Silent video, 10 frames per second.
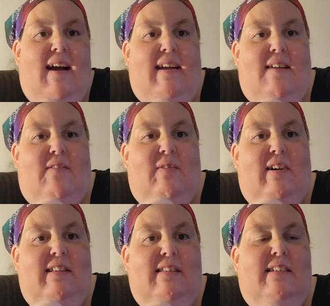Hi
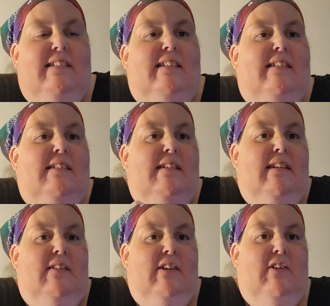everyone, this is
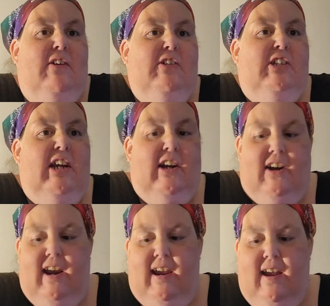Cindy the
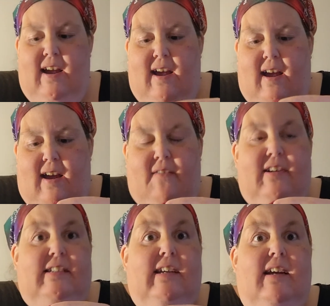Crocheter. I
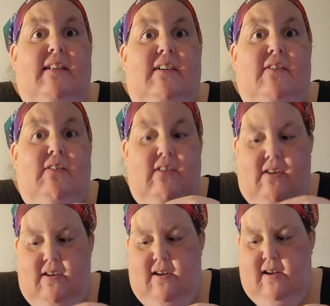want to say hello
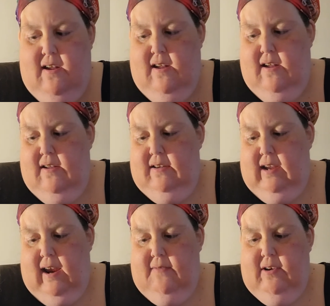
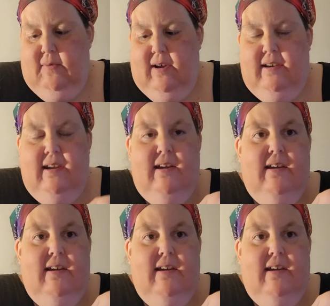to everyone.